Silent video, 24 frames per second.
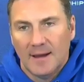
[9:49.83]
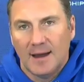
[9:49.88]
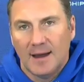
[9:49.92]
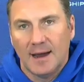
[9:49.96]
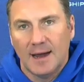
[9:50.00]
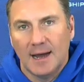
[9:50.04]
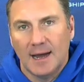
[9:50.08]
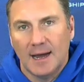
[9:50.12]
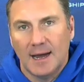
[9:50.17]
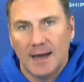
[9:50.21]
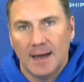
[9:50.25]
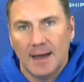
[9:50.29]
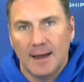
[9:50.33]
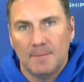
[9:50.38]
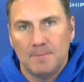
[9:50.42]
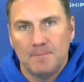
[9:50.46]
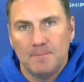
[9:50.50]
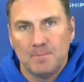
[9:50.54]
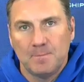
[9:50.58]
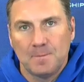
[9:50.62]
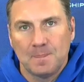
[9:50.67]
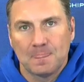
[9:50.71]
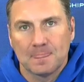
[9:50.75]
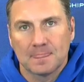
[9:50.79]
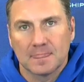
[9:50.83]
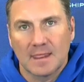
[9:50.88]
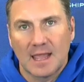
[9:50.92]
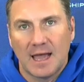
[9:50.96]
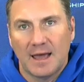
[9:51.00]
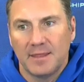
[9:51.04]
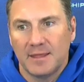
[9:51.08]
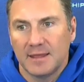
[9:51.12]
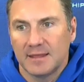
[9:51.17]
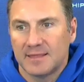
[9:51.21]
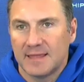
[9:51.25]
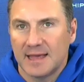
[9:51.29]
I
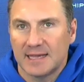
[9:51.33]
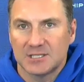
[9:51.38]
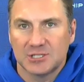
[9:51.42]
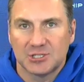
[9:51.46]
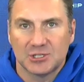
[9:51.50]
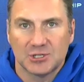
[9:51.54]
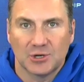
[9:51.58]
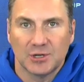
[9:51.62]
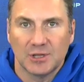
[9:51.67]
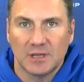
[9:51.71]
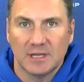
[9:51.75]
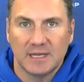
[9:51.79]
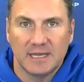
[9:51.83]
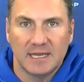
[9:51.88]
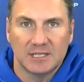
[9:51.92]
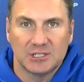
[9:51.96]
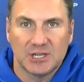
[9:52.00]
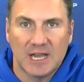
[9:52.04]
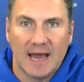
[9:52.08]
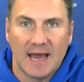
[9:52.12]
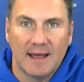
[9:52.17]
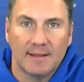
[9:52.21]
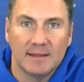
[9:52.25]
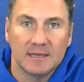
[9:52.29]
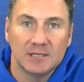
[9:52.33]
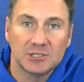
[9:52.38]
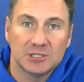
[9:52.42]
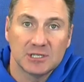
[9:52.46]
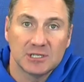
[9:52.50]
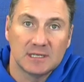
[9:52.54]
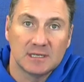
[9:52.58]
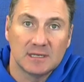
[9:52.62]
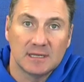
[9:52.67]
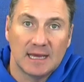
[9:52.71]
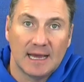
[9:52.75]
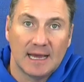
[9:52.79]
think that's certainly a challenge.
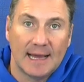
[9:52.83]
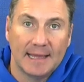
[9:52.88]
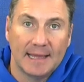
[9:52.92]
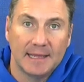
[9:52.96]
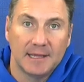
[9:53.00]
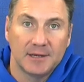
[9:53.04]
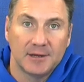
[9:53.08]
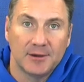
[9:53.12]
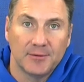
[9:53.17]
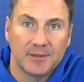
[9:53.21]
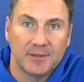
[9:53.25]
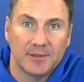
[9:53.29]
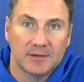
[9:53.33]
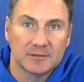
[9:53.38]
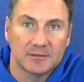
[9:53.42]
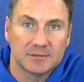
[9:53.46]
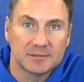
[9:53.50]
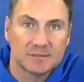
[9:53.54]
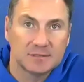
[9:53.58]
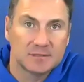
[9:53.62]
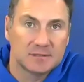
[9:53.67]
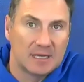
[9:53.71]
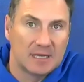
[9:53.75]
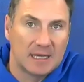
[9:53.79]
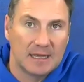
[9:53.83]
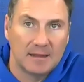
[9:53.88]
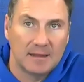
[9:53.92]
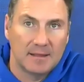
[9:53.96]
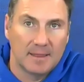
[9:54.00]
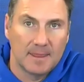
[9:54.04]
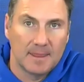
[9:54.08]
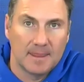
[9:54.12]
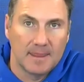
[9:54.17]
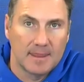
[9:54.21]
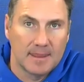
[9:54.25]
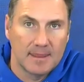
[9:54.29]
And, you know, there's
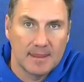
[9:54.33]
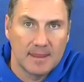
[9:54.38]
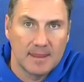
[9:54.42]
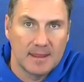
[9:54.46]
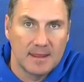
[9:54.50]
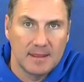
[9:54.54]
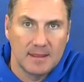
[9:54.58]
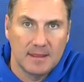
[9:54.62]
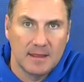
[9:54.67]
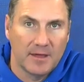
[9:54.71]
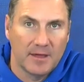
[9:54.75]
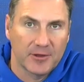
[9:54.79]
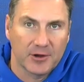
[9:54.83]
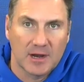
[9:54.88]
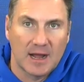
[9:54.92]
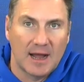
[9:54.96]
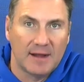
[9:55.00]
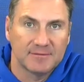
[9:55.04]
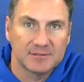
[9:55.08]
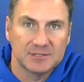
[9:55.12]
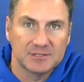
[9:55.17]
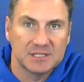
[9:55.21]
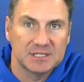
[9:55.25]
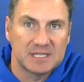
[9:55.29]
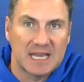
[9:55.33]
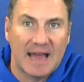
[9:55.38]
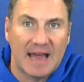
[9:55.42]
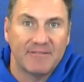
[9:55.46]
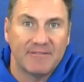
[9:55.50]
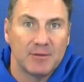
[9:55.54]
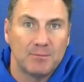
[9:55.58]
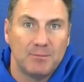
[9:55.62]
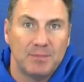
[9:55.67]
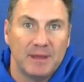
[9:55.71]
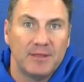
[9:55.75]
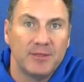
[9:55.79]
other conferences
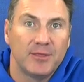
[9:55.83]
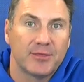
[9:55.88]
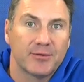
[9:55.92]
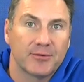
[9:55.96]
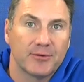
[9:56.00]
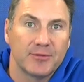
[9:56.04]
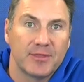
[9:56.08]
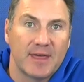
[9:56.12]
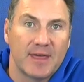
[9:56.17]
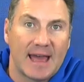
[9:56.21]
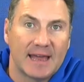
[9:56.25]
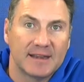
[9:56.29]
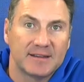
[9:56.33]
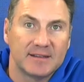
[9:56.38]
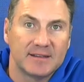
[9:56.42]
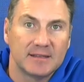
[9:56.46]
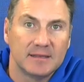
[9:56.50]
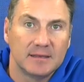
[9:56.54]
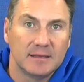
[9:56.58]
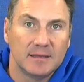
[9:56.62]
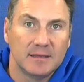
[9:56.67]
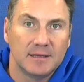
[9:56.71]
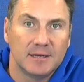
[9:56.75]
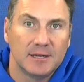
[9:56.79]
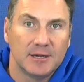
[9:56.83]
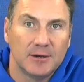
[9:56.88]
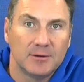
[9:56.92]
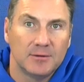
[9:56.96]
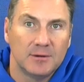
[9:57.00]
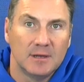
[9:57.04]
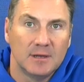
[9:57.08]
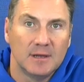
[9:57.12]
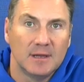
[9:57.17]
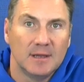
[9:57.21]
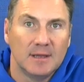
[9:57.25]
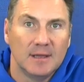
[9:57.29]
haven't been through that, you
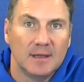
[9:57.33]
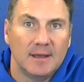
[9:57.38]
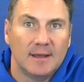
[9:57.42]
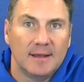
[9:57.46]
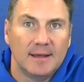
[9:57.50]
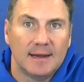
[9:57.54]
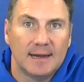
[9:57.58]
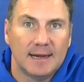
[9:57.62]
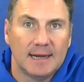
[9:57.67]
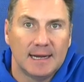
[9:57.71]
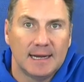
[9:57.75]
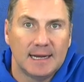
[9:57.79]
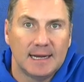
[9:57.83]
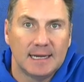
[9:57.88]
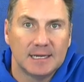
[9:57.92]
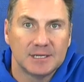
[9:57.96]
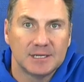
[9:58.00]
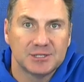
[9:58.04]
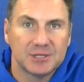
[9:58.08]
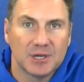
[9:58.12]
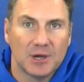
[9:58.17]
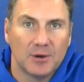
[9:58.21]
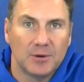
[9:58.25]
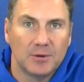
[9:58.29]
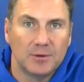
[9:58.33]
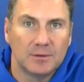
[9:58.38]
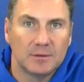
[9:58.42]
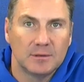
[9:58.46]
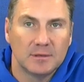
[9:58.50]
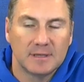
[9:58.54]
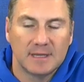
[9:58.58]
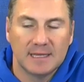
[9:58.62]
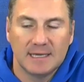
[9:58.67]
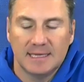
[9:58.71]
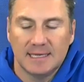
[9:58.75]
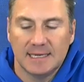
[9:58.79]
know? So
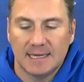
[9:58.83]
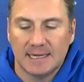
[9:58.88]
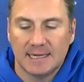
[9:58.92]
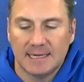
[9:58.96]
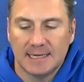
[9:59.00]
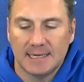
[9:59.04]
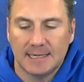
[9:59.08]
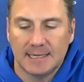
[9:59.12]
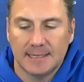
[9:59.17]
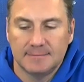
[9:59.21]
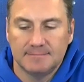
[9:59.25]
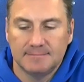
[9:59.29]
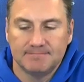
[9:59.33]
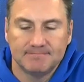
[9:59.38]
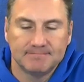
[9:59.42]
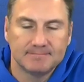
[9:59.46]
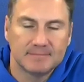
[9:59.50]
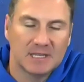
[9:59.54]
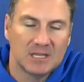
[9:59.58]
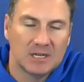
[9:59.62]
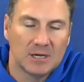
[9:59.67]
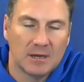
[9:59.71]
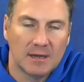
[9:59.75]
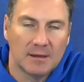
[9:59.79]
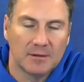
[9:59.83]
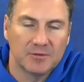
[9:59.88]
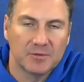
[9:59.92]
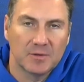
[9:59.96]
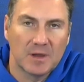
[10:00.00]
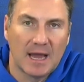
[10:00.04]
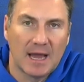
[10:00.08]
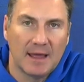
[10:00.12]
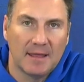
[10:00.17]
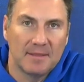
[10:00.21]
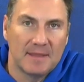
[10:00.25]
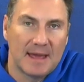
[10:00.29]
the, You know,
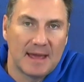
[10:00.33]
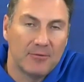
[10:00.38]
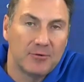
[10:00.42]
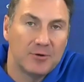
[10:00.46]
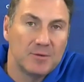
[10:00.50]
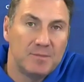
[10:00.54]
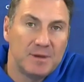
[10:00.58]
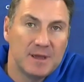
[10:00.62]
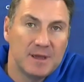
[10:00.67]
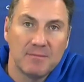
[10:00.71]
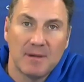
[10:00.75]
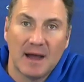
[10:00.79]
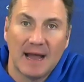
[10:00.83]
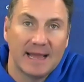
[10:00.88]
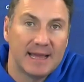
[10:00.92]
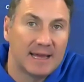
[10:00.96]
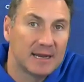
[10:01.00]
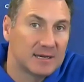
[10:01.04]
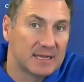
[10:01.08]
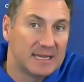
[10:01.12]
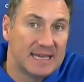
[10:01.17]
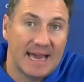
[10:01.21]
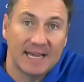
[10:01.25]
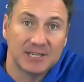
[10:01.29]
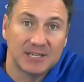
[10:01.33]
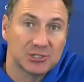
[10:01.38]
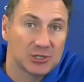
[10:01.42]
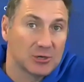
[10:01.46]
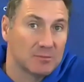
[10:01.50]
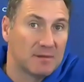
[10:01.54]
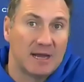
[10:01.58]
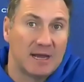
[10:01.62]
that would be my guess or